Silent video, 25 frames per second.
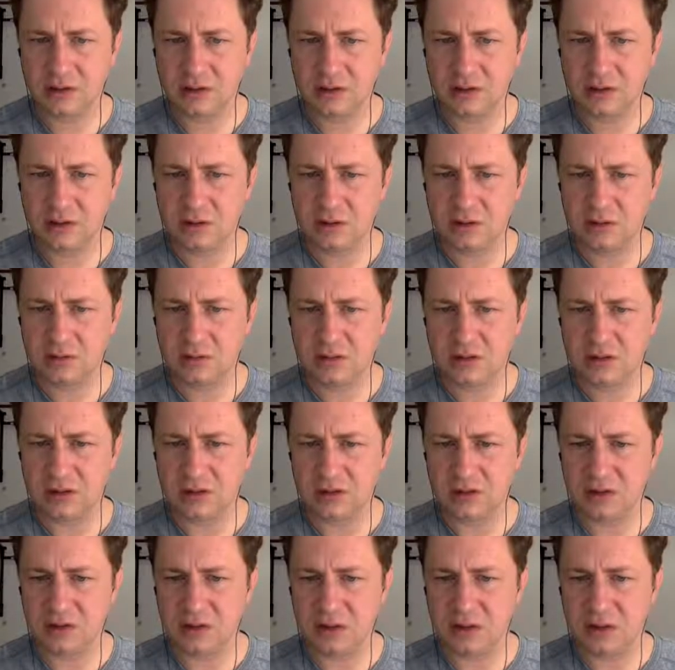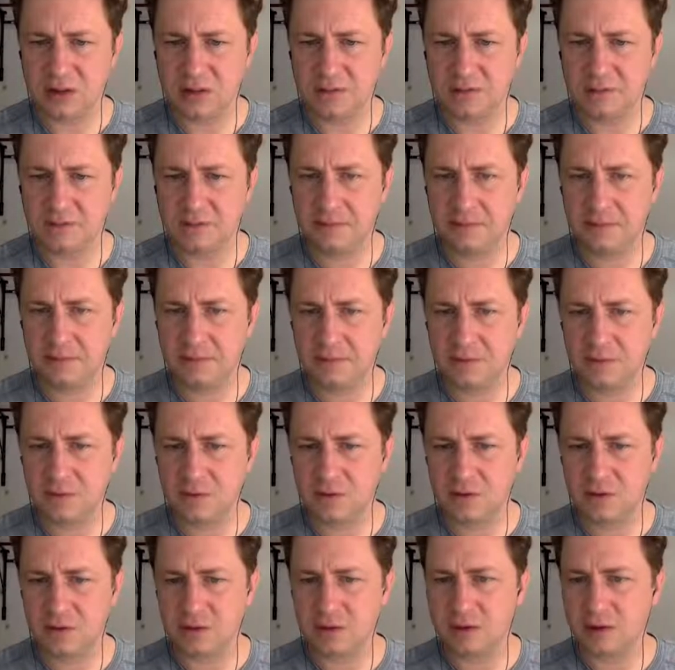should be the same,
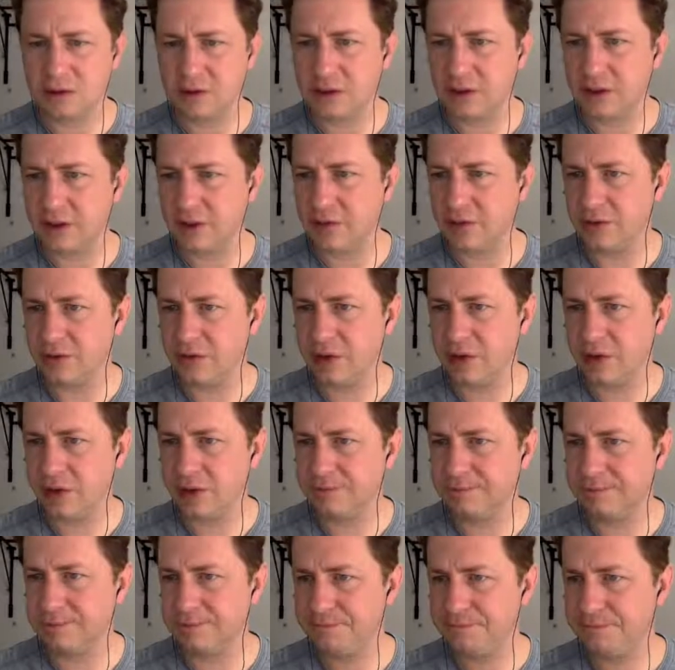so I'll just click OK.